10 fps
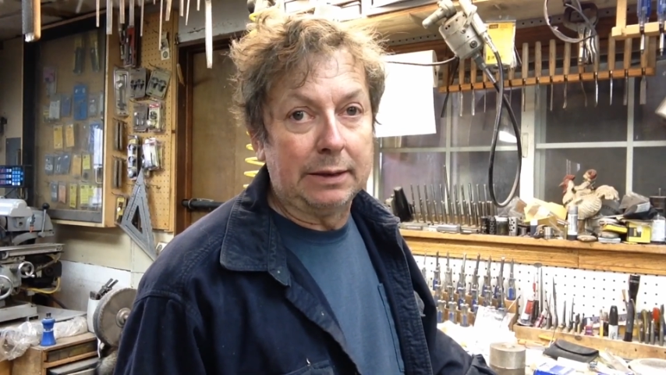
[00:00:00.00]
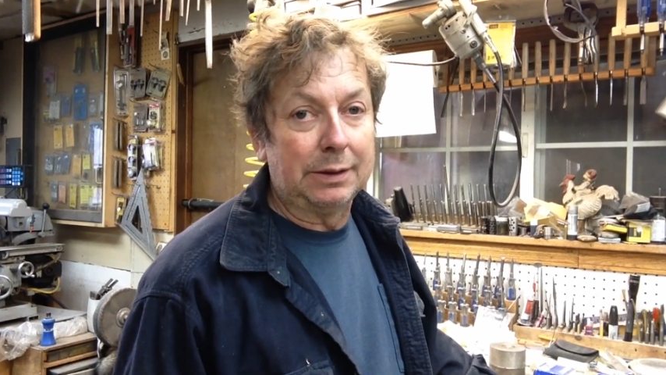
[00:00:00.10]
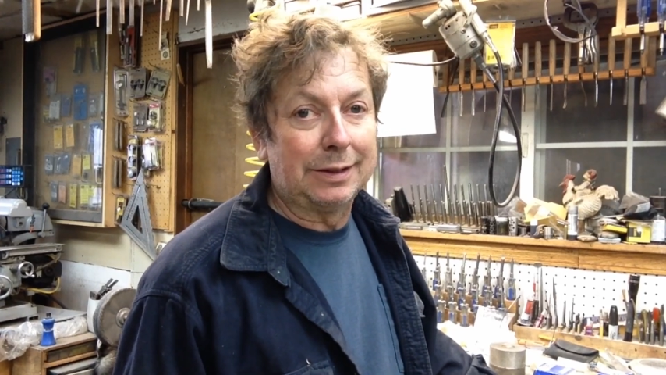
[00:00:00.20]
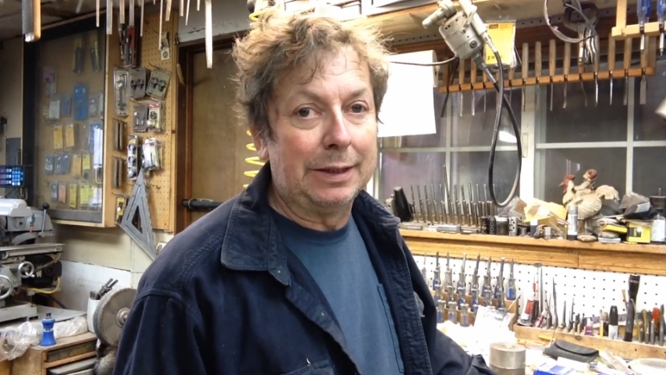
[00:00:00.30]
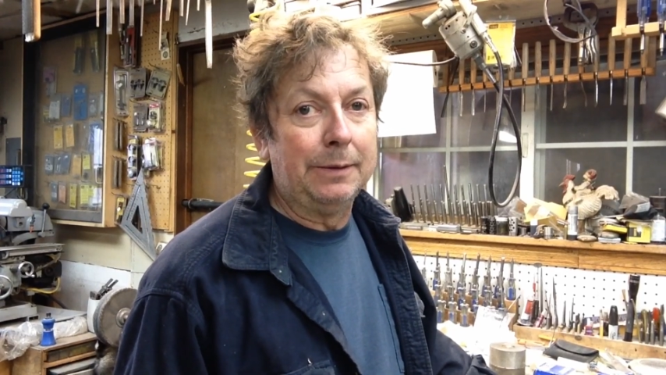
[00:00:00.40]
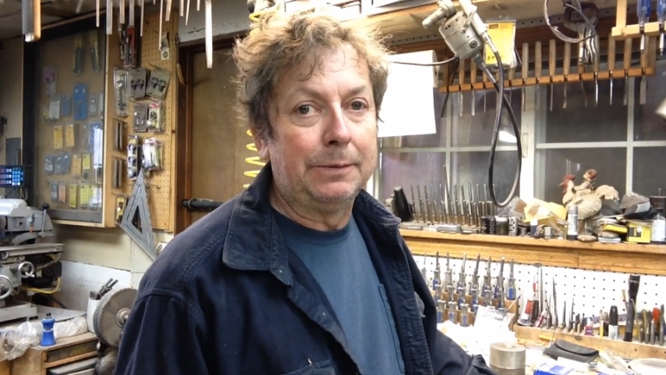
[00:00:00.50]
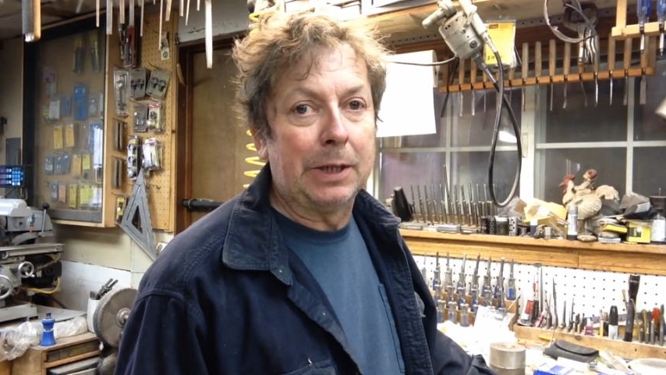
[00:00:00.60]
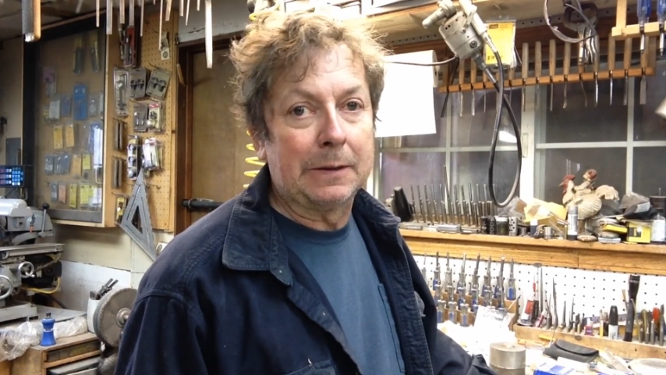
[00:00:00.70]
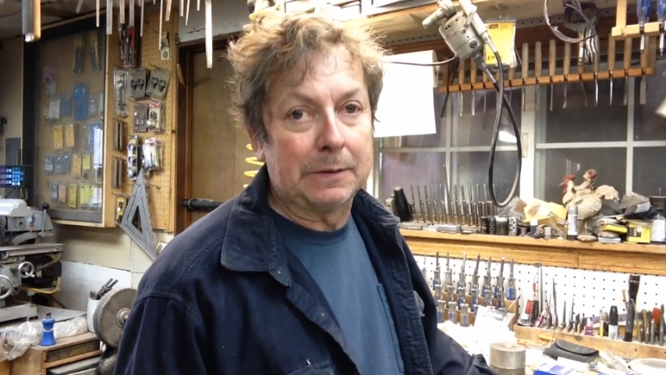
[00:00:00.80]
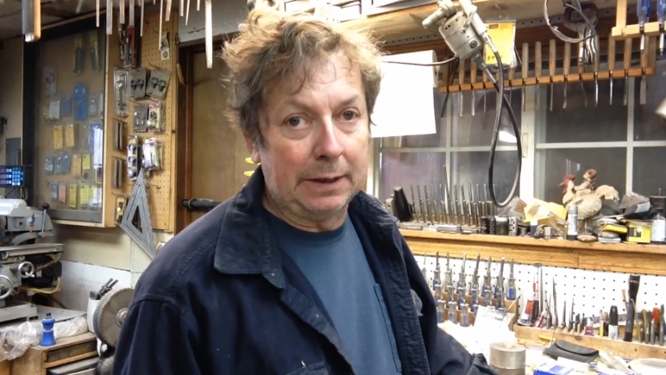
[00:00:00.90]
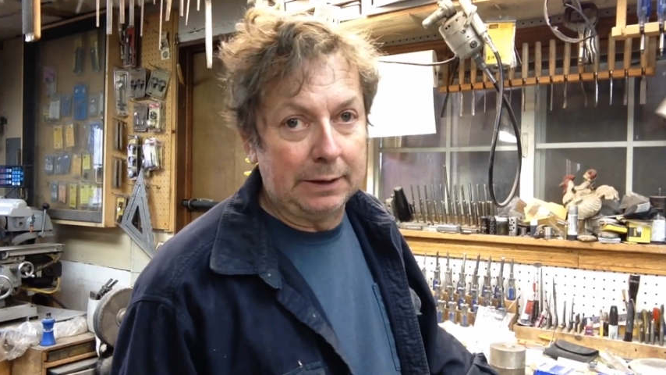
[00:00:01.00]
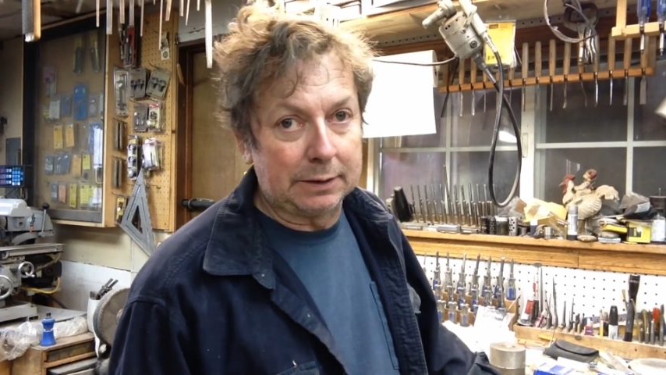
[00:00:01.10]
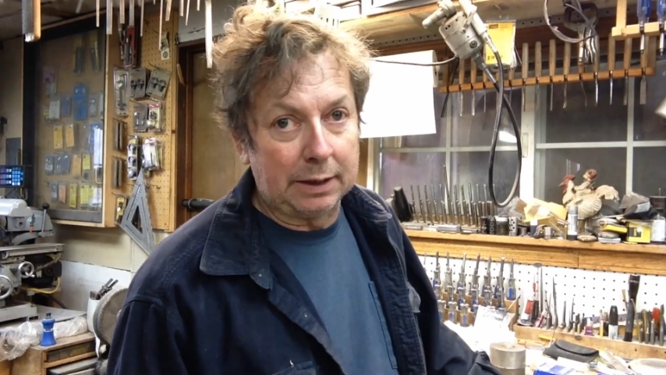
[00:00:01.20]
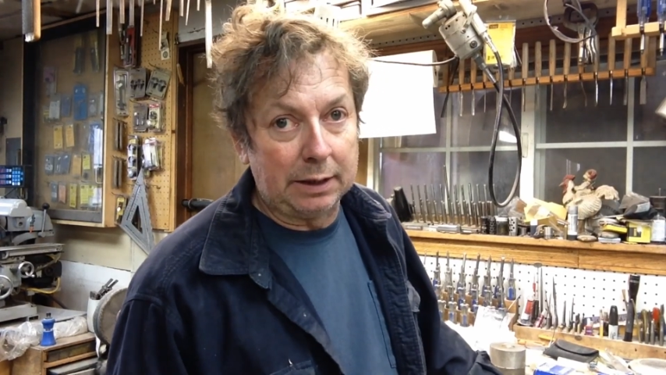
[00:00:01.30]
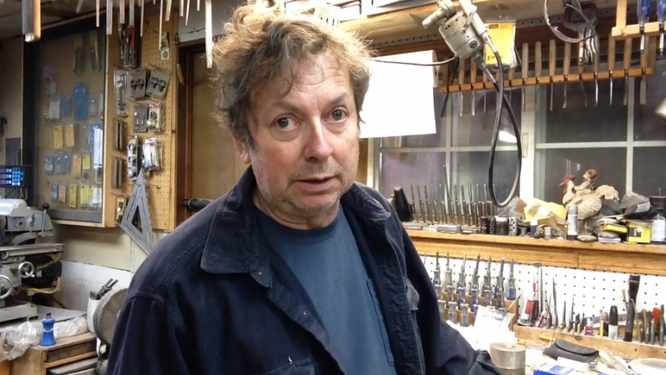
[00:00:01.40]
Steve Chastain
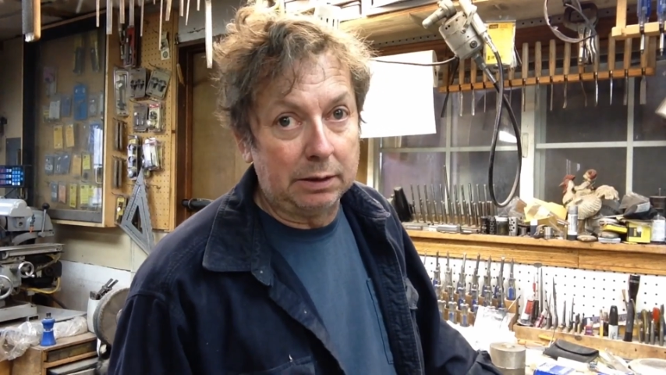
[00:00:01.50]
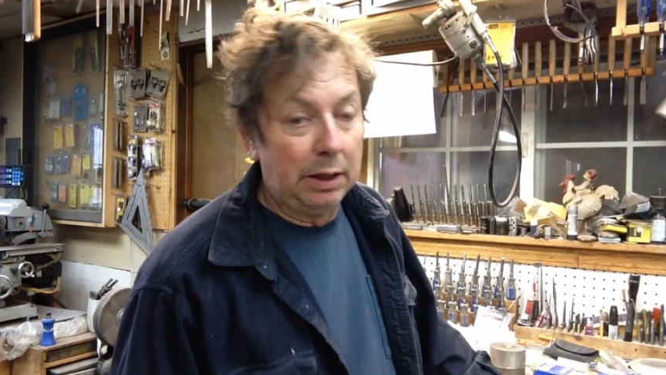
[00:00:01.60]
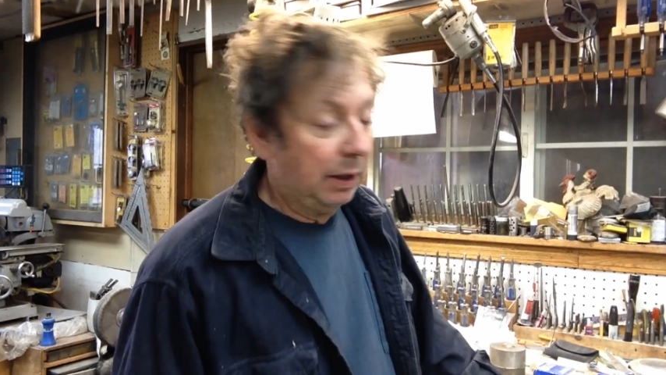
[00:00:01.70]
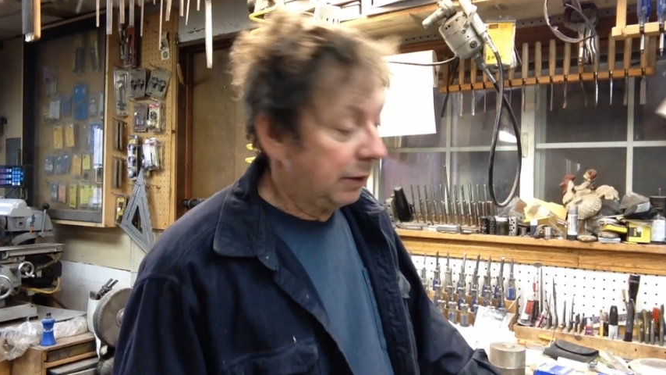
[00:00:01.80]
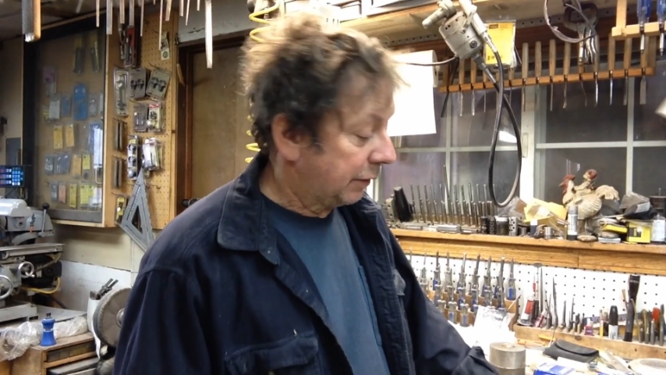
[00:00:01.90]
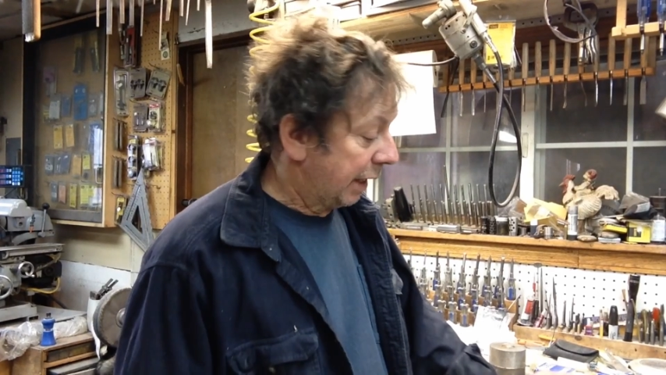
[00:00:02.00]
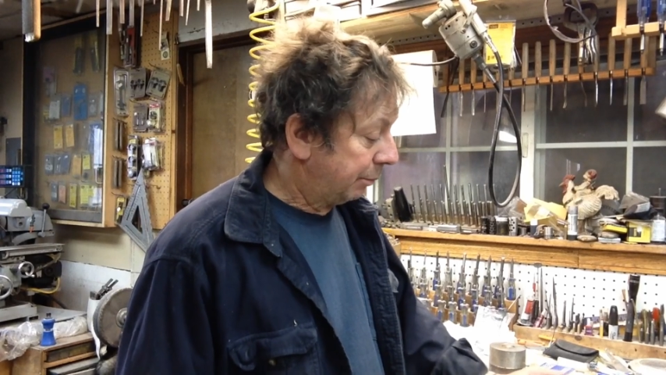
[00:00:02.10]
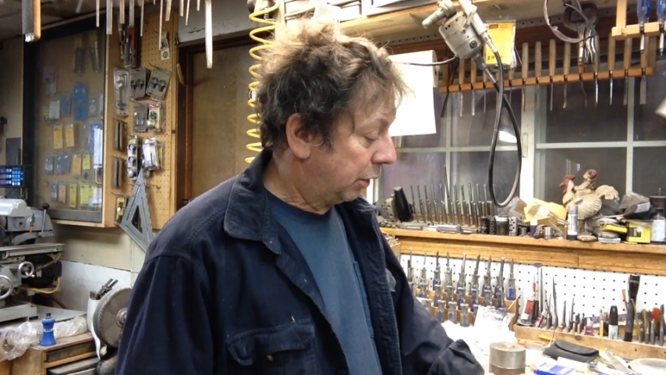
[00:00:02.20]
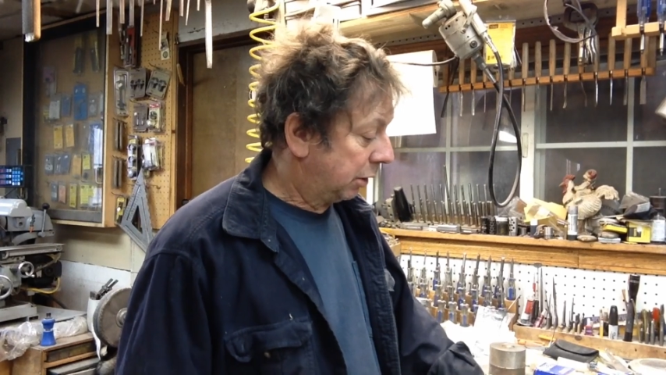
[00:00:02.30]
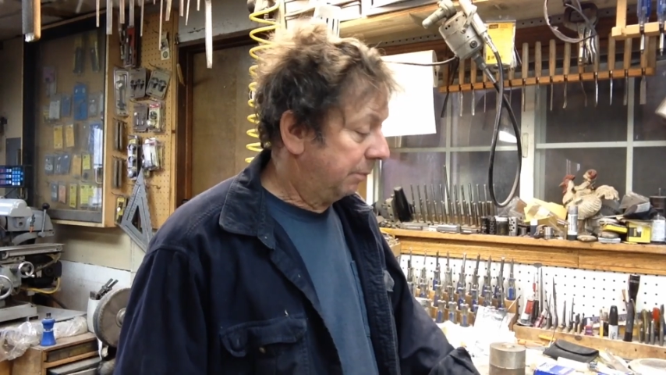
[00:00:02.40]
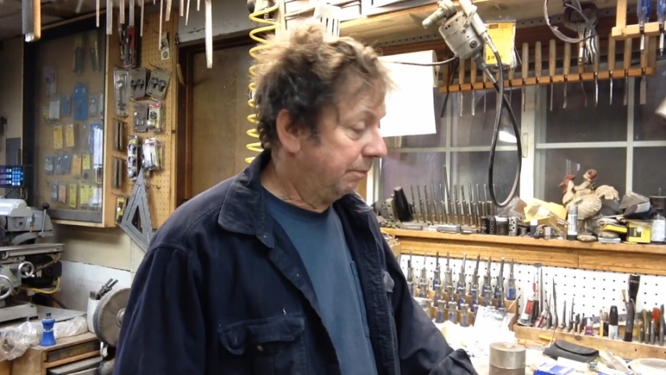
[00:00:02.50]
style sand muller.